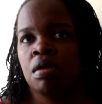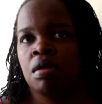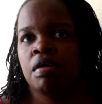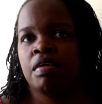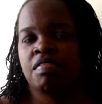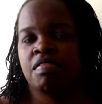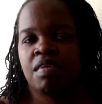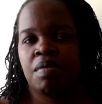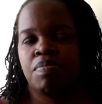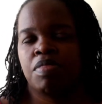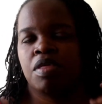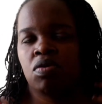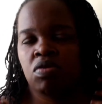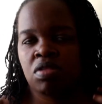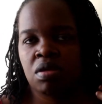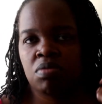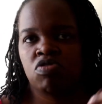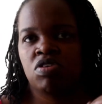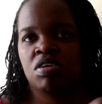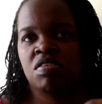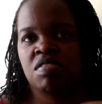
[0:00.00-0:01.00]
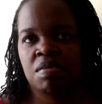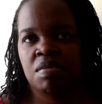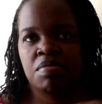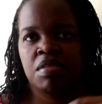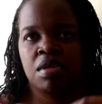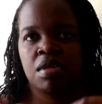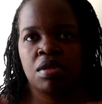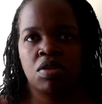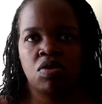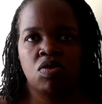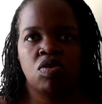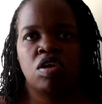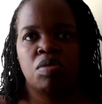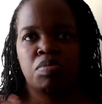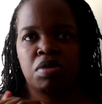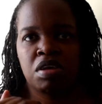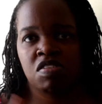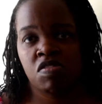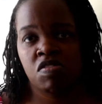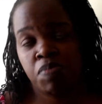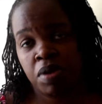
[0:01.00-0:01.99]
something because I'm trying something new and I'm
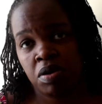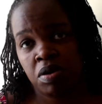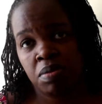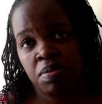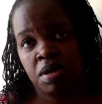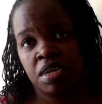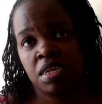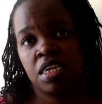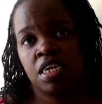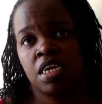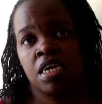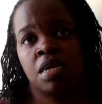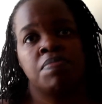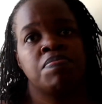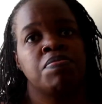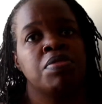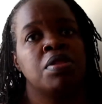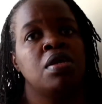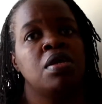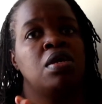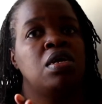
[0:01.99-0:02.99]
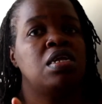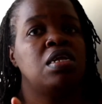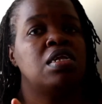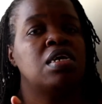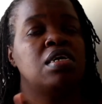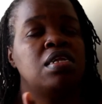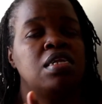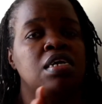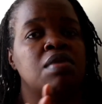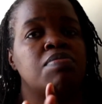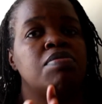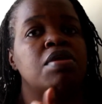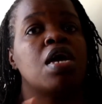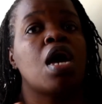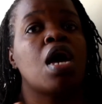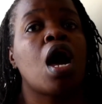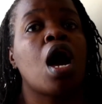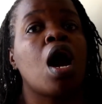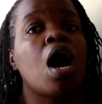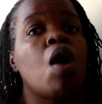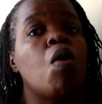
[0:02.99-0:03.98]
experimenting. It can take me
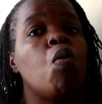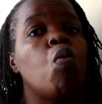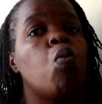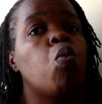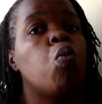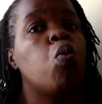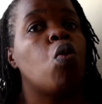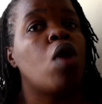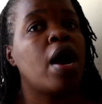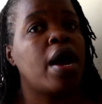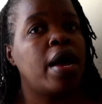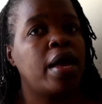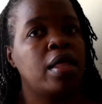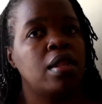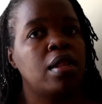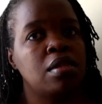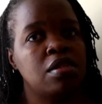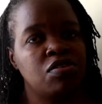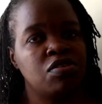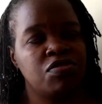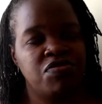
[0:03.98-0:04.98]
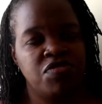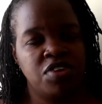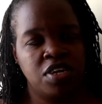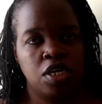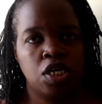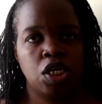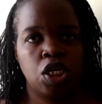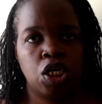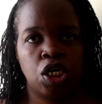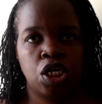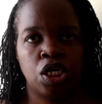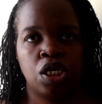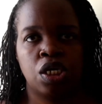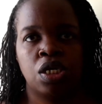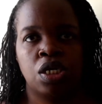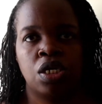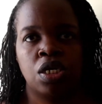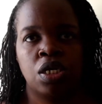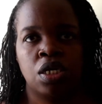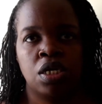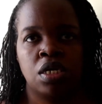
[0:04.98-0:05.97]
a while to
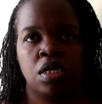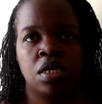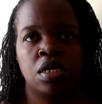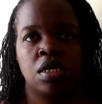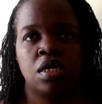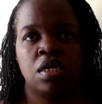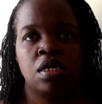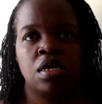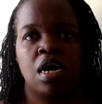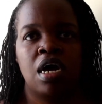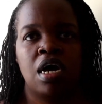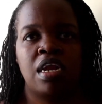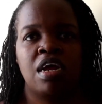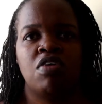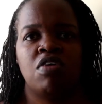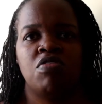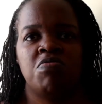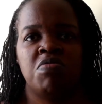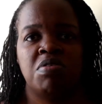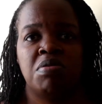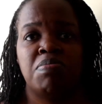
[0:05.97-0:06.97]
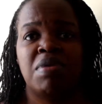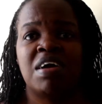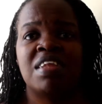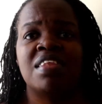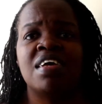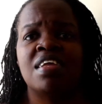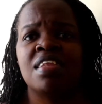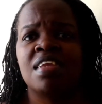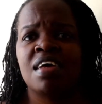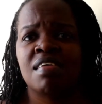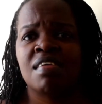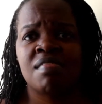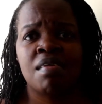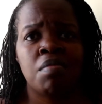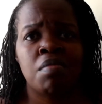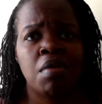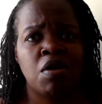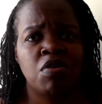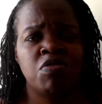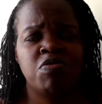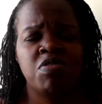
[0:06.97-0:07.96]
finish an outfit, but then there are
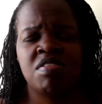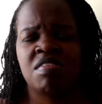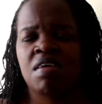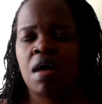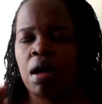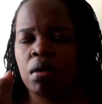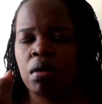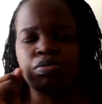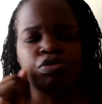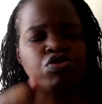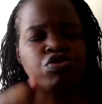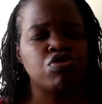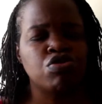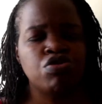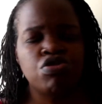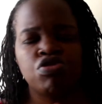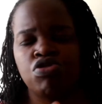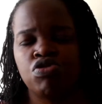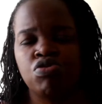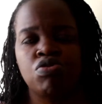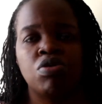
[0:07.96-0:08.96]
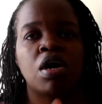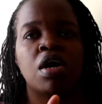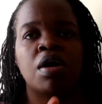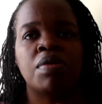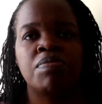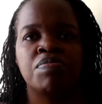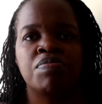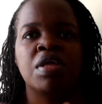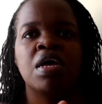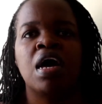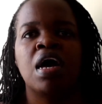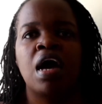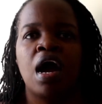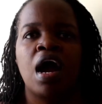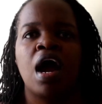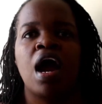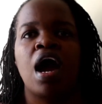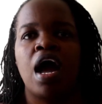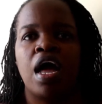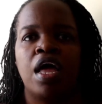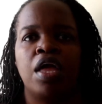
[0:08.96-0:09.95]
some outfits I'm so sure
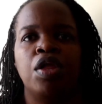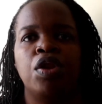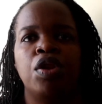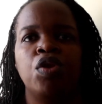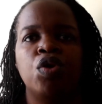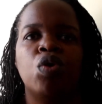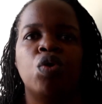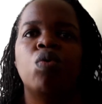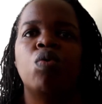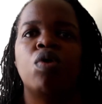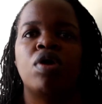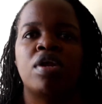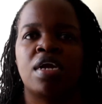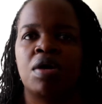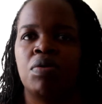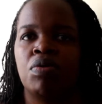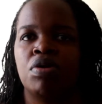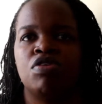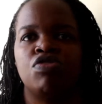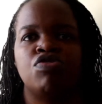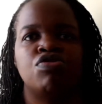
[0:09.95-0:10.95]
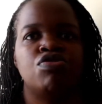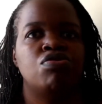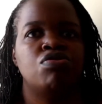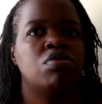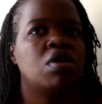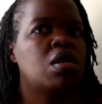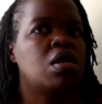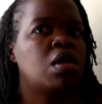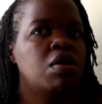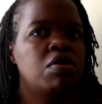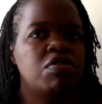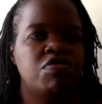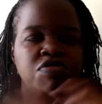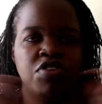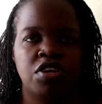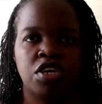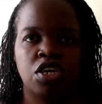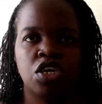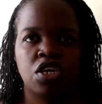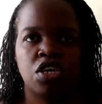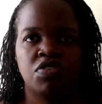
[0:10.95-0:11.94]
I know what I want to do and I'll
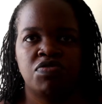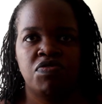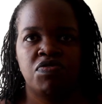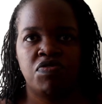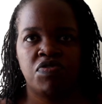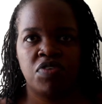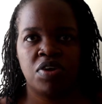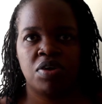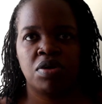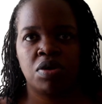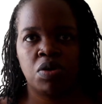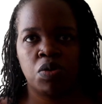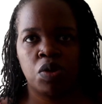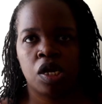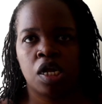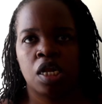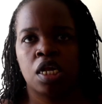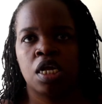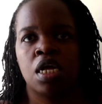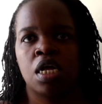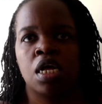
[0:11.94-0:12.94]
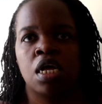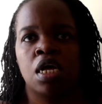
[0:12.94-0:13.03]
finish it very quickly.